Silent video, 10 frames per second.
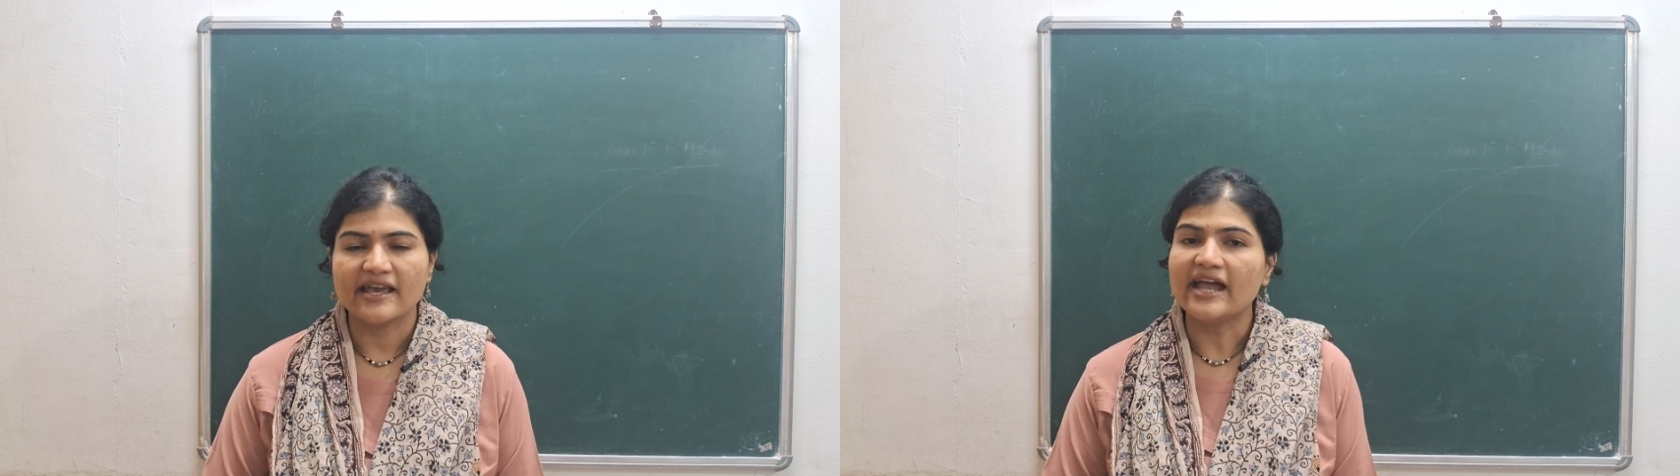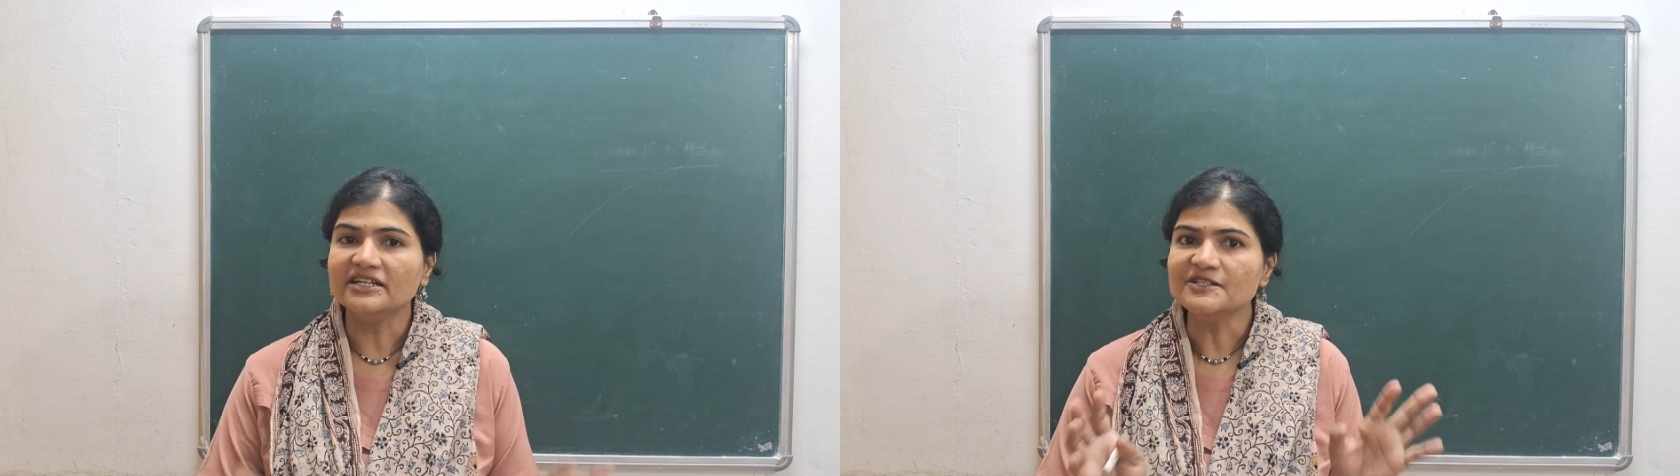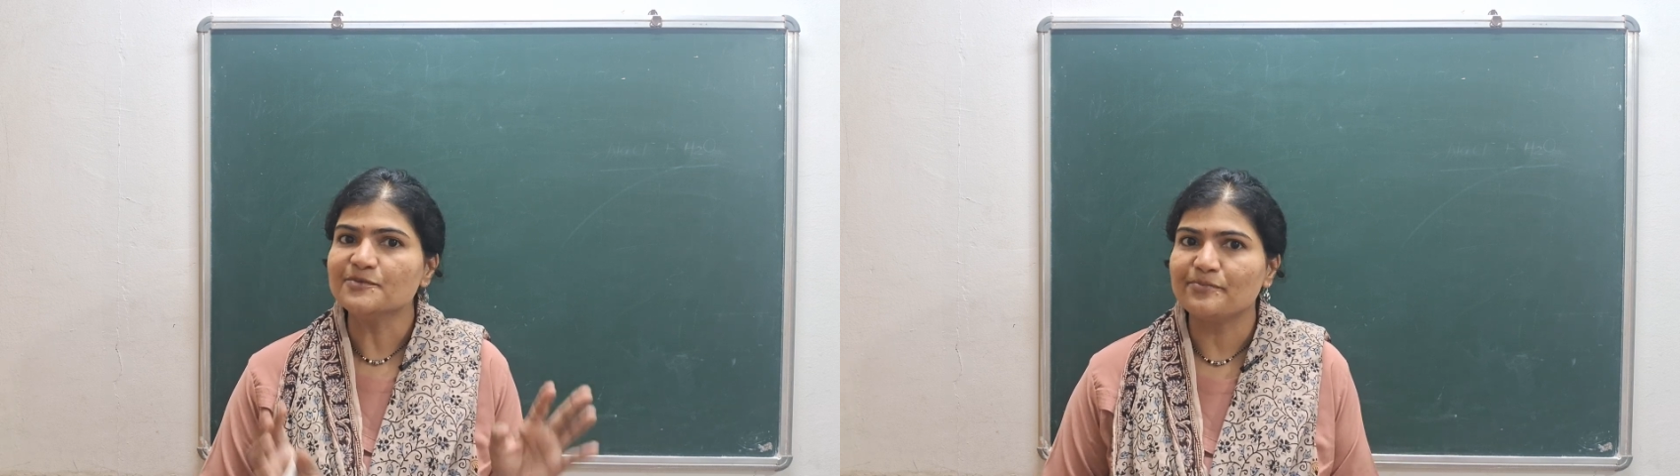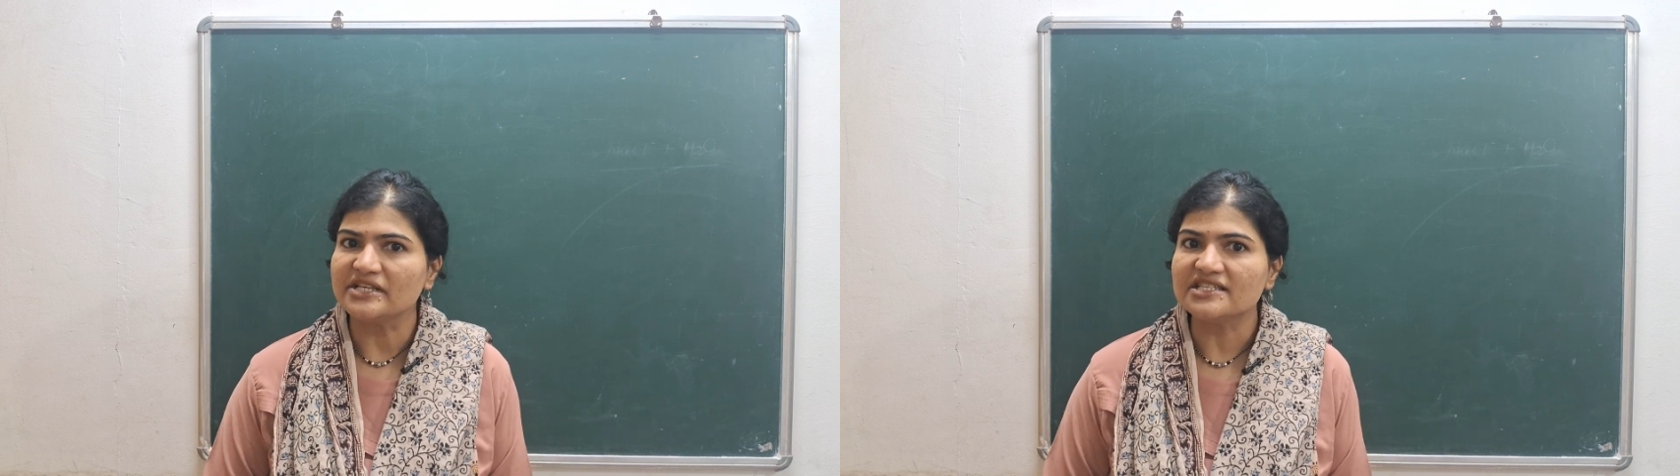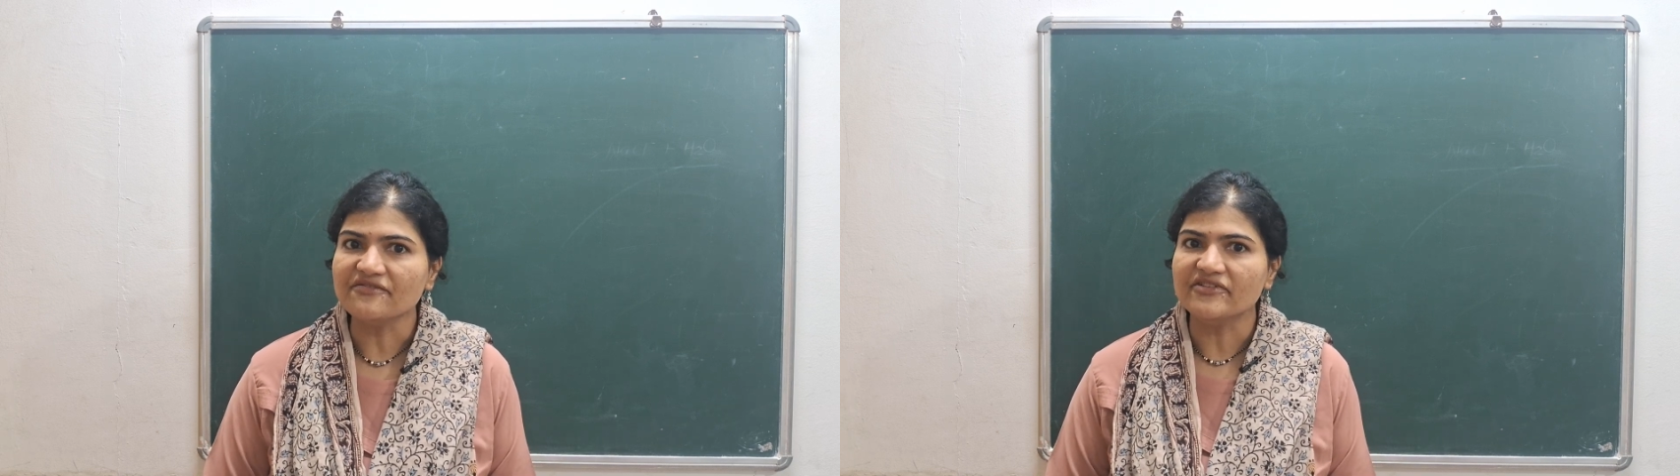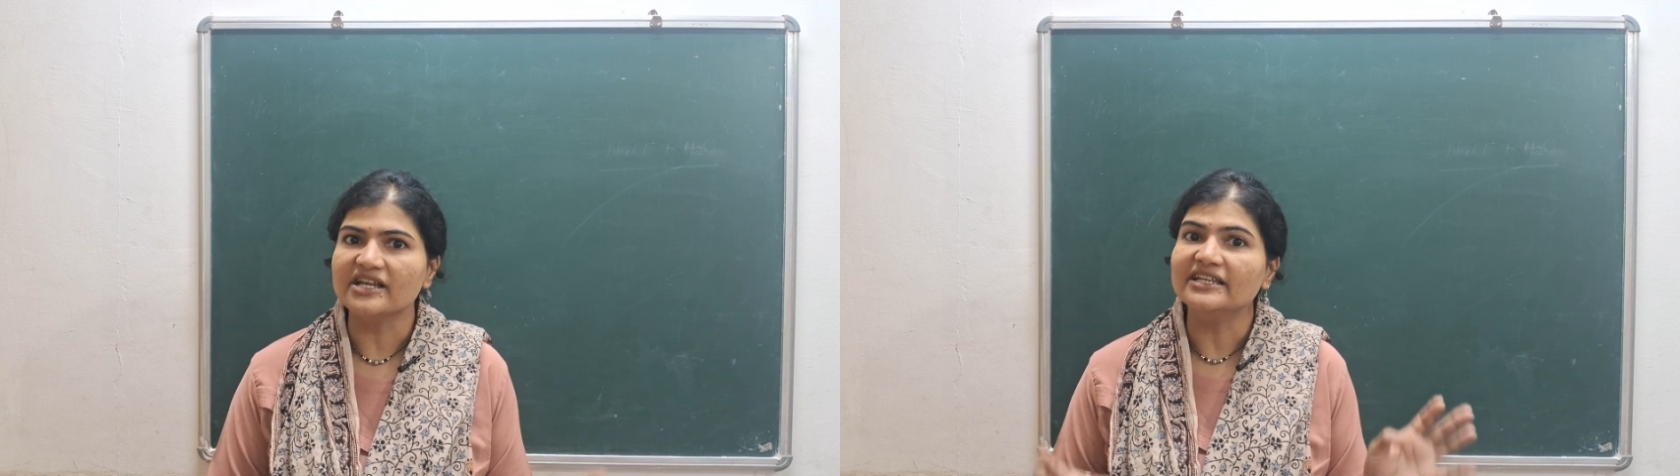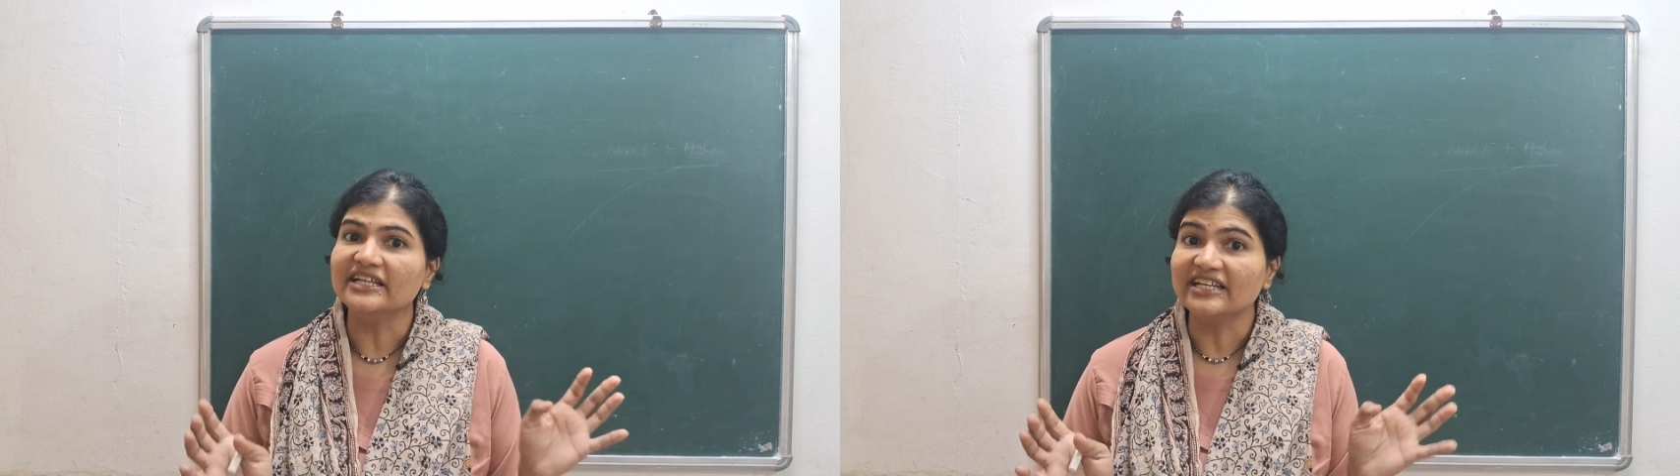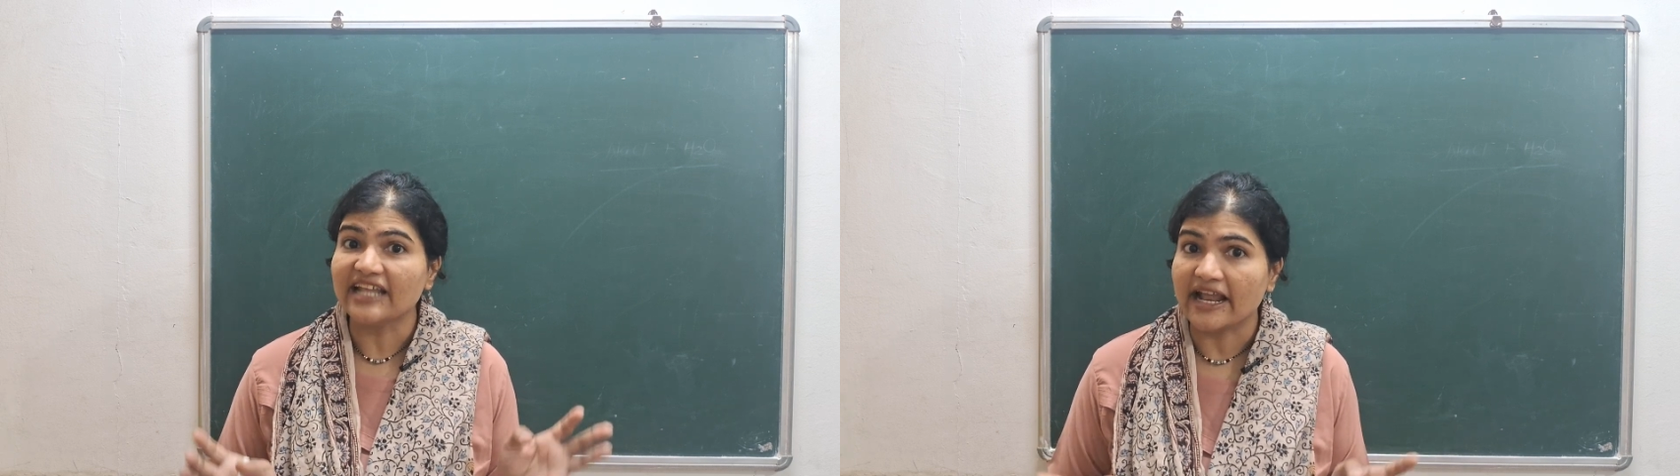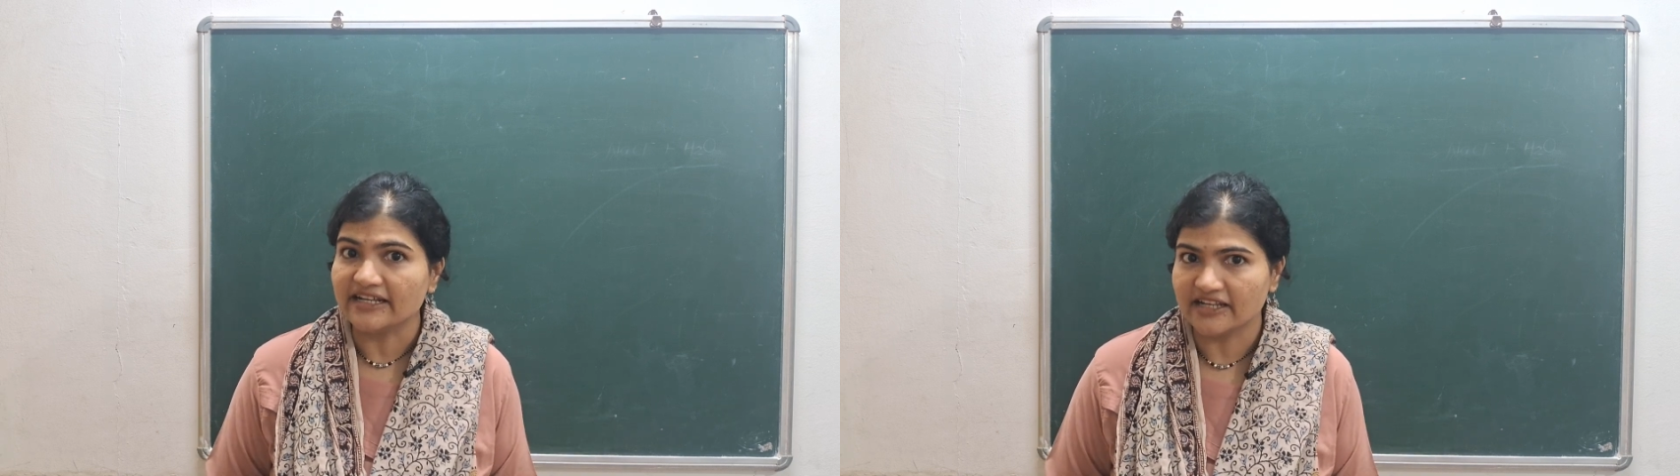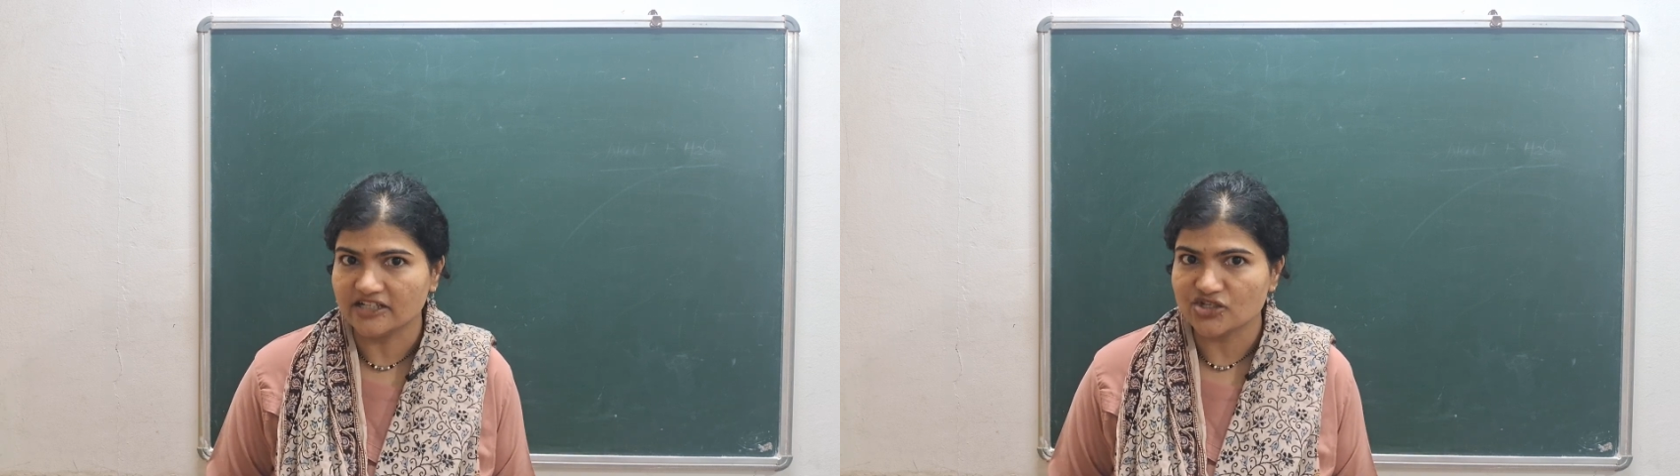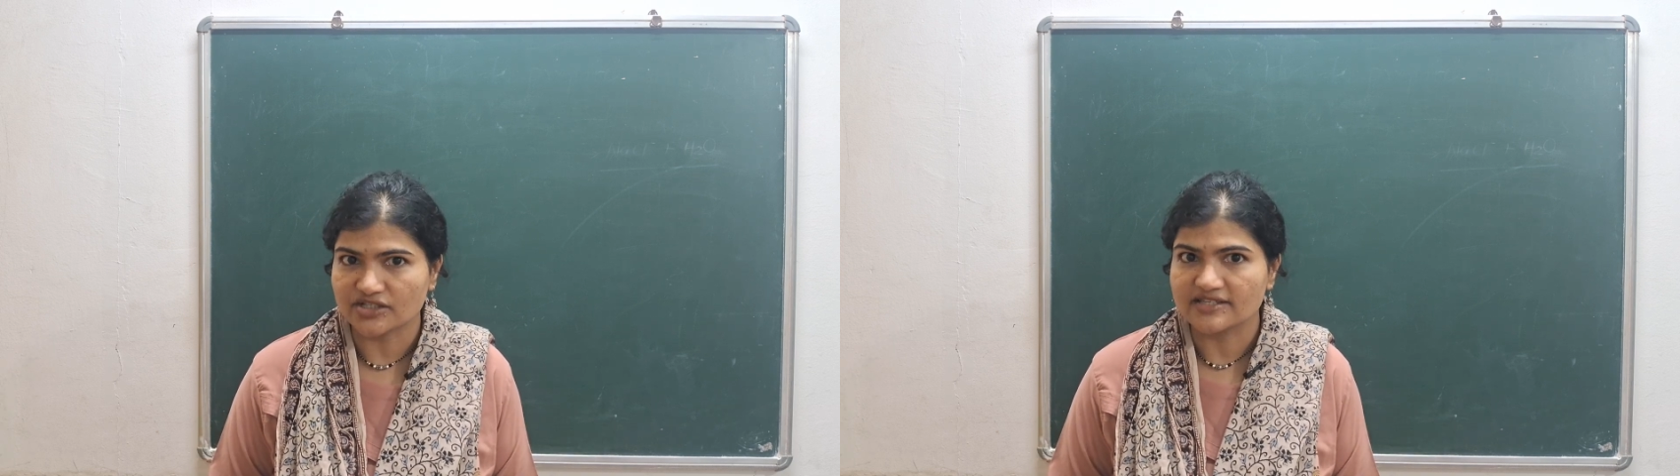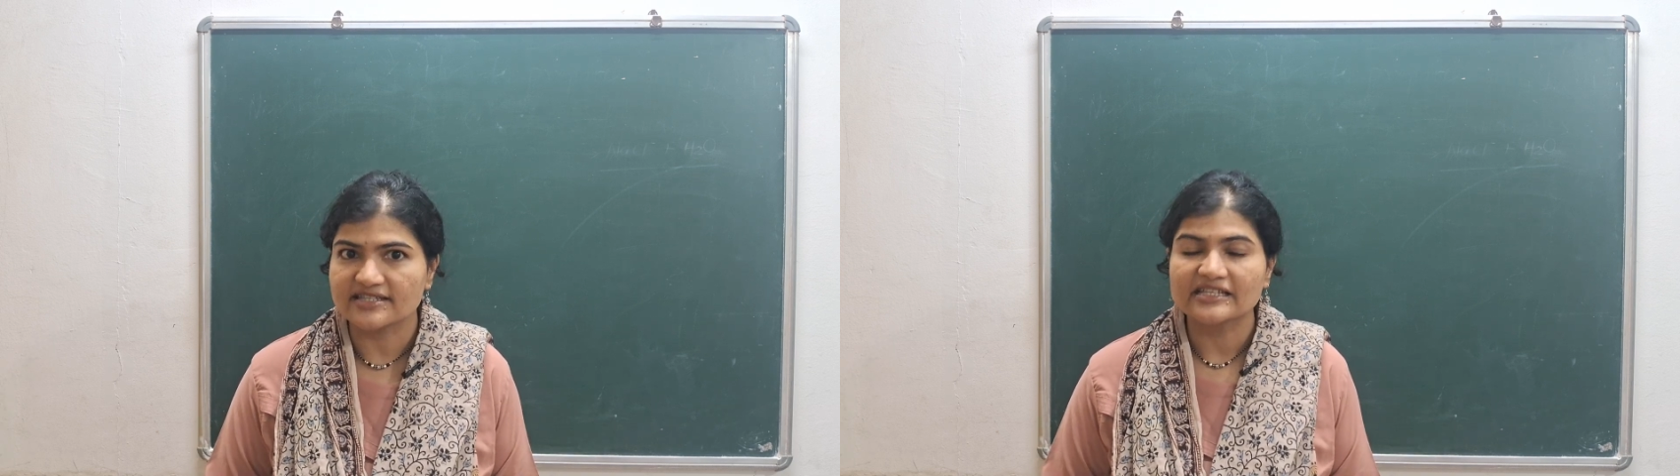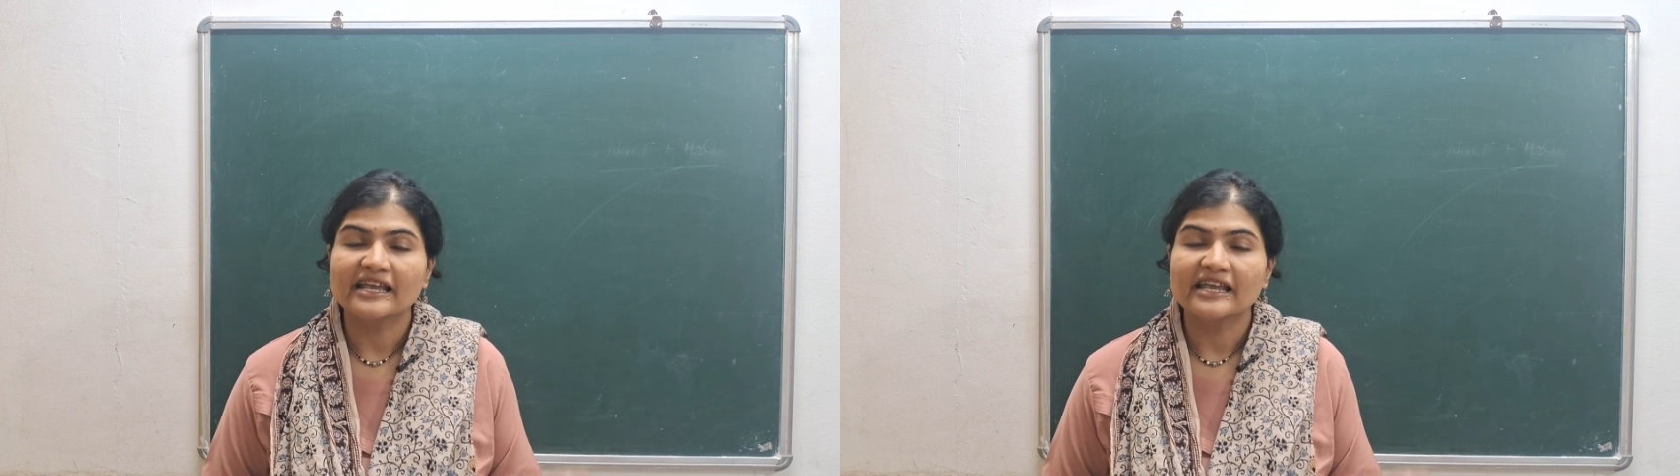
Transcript: and specifically titrations,